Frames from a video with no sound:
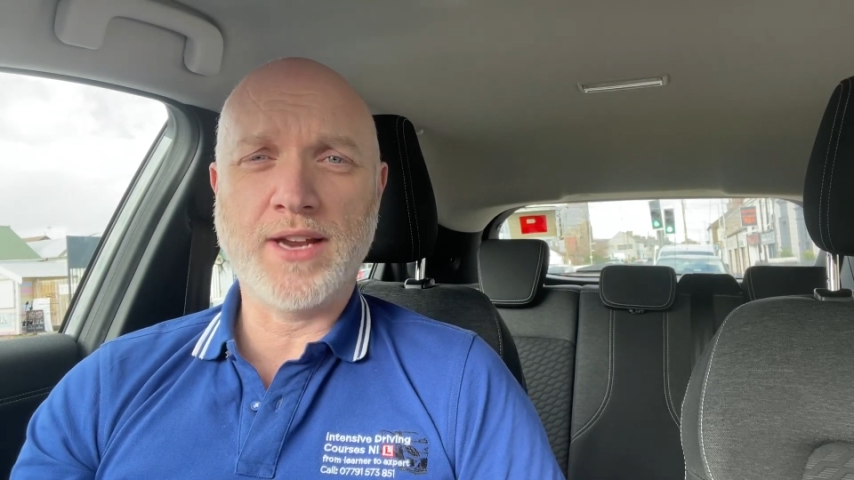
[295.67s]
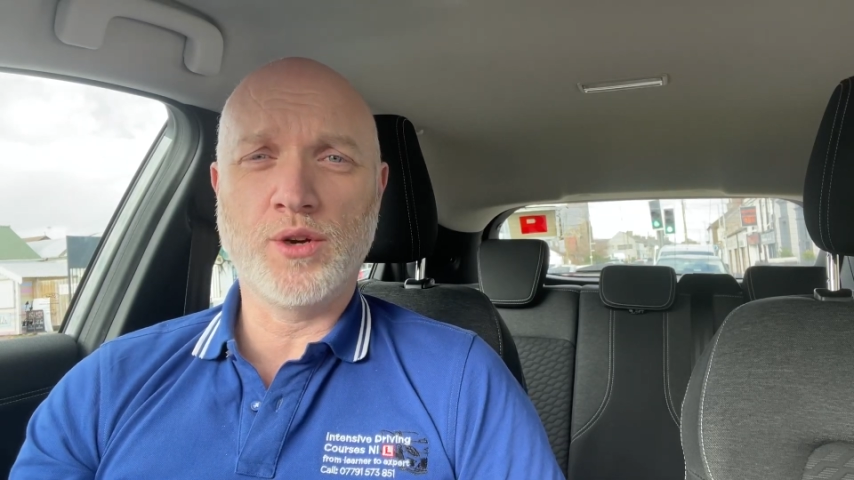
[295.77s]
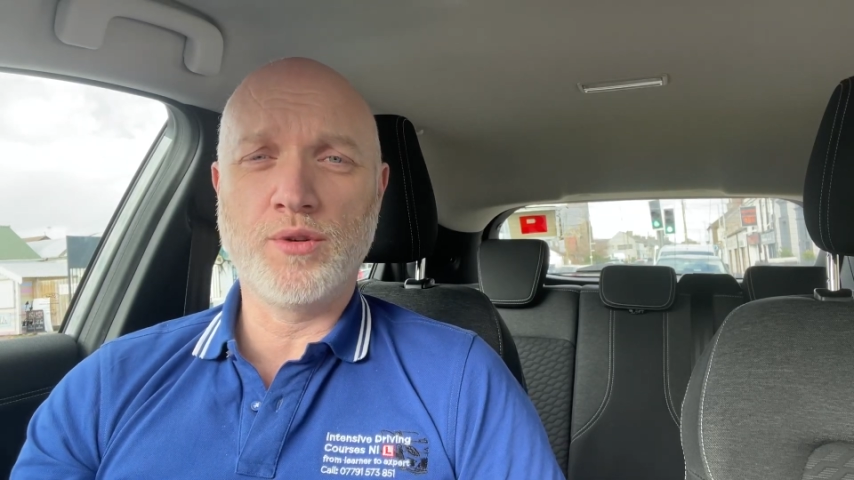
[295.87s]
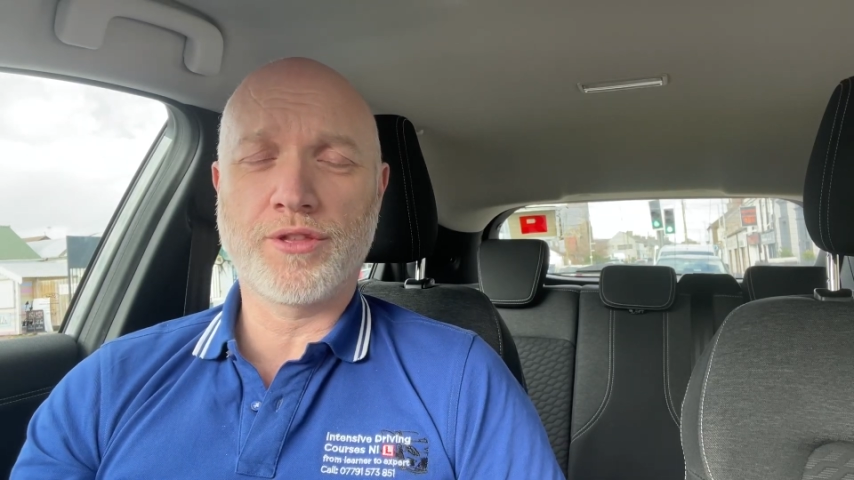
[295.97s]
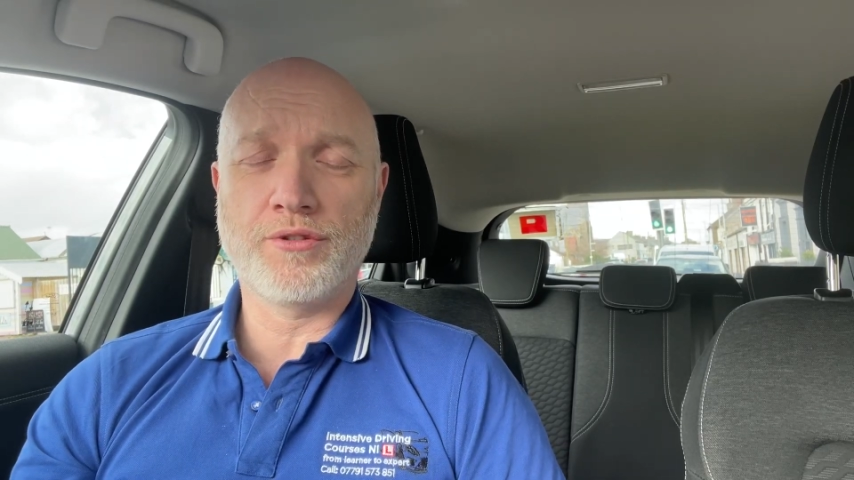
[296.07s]

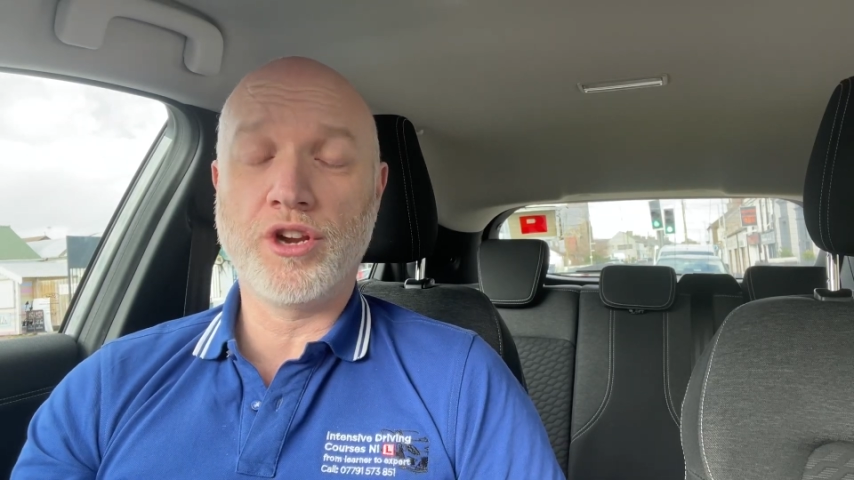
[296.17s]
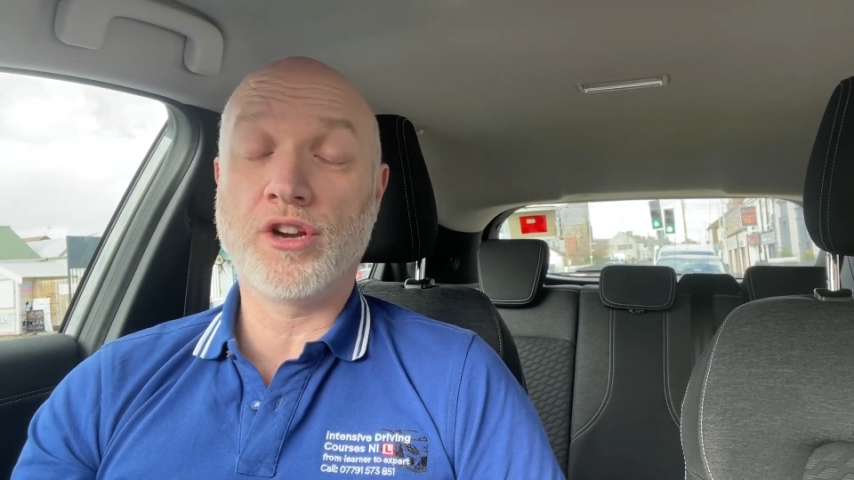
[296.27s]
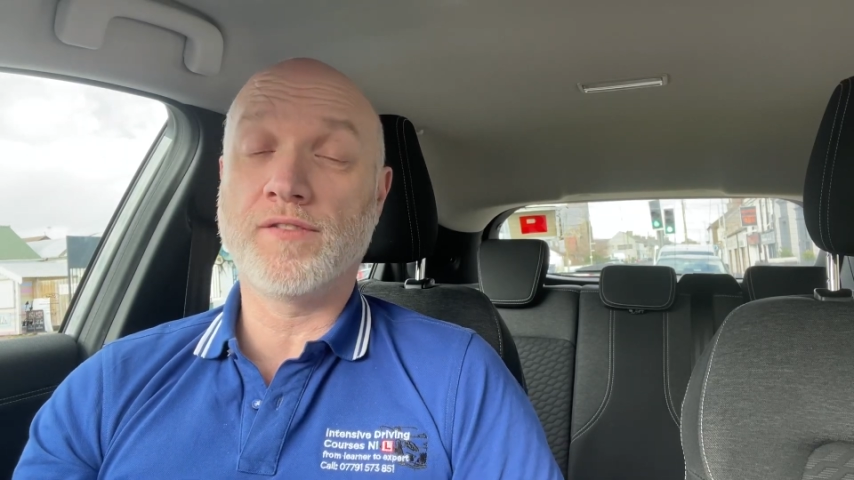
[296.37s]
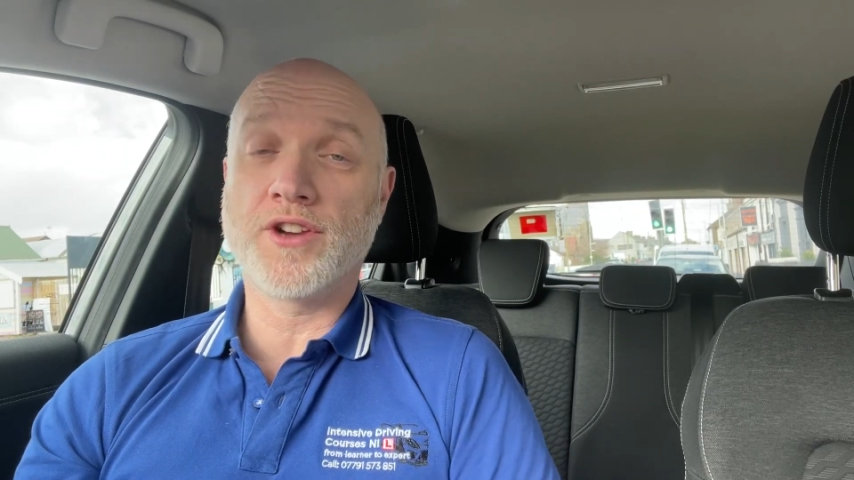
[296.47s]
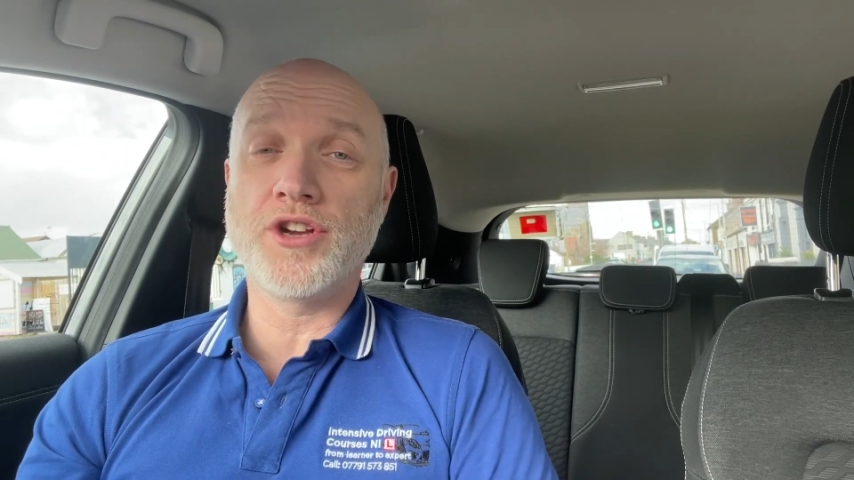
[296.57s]
Code through
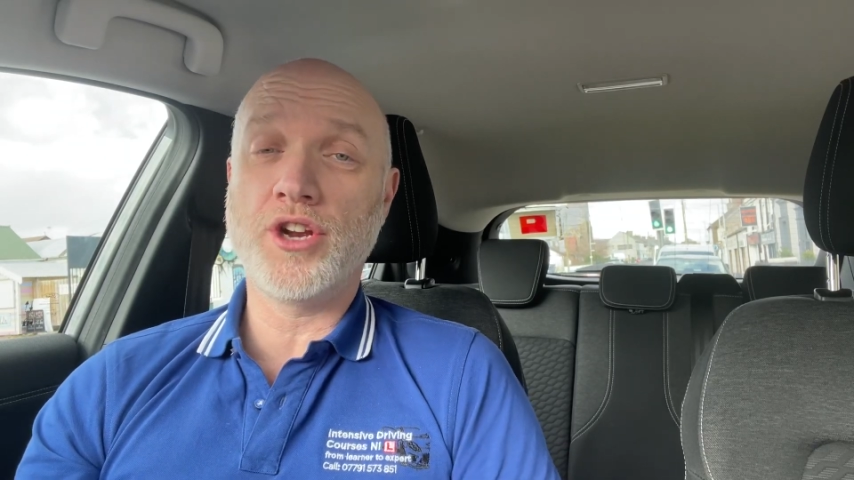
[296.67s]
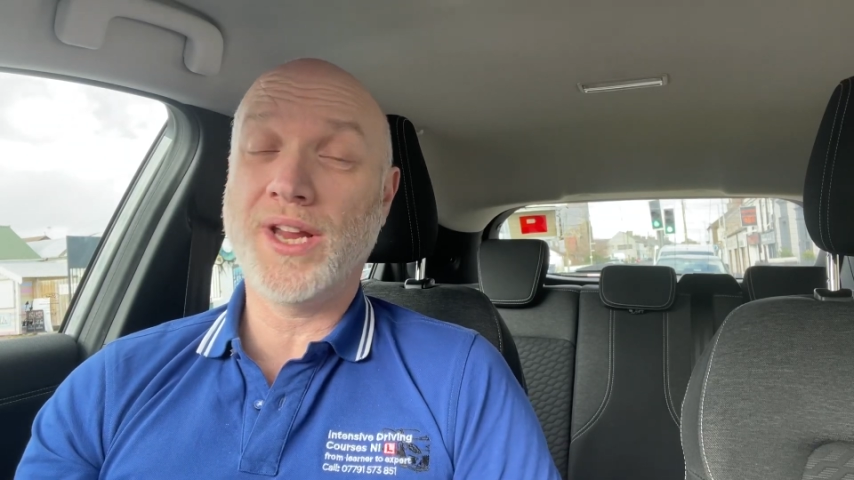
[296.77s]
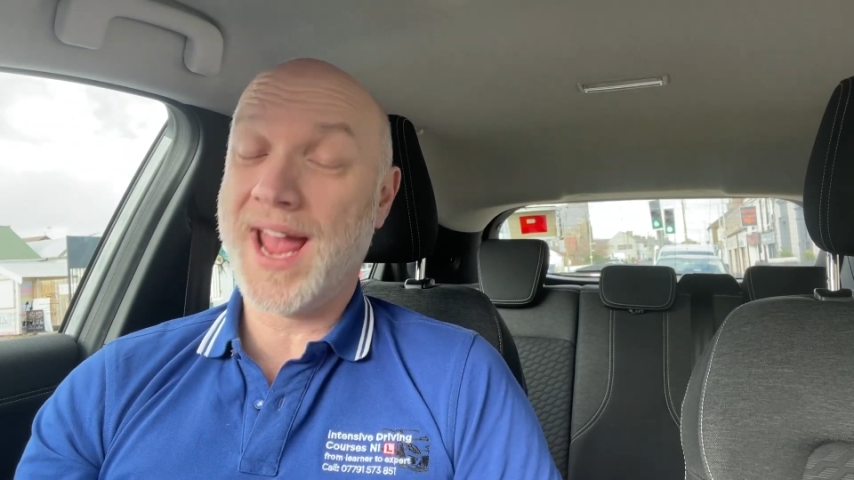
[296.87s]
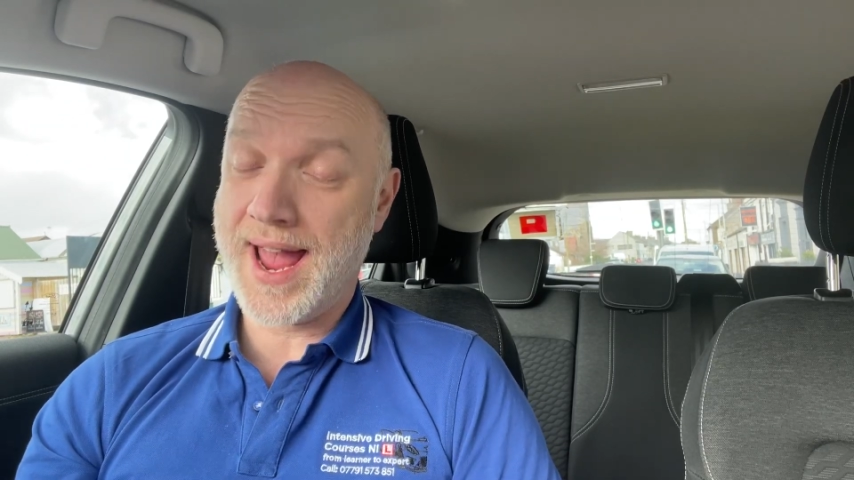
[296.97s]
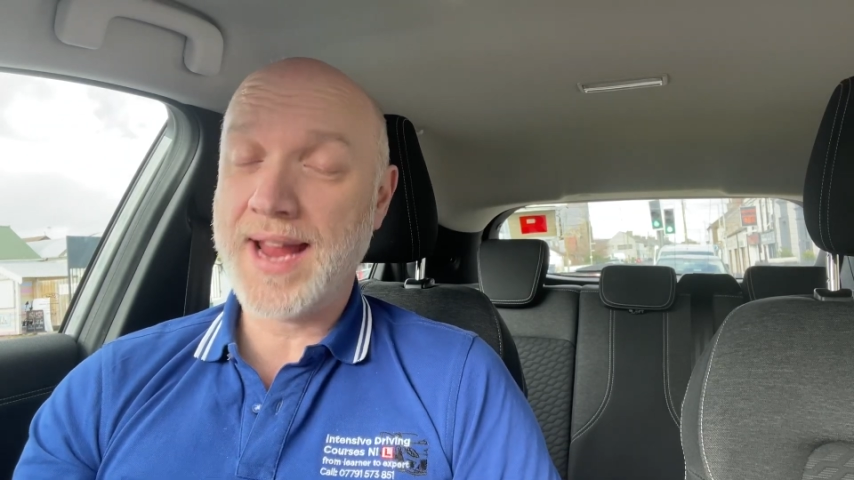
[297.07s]

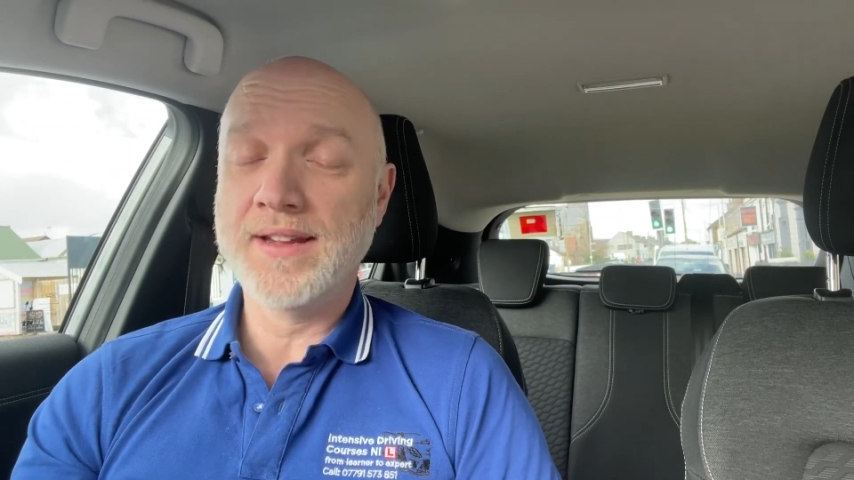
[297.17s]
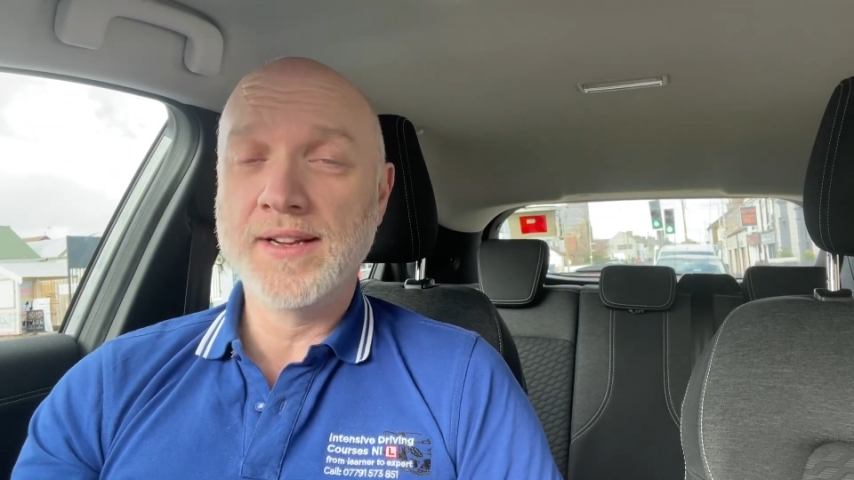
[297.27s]
gov.uk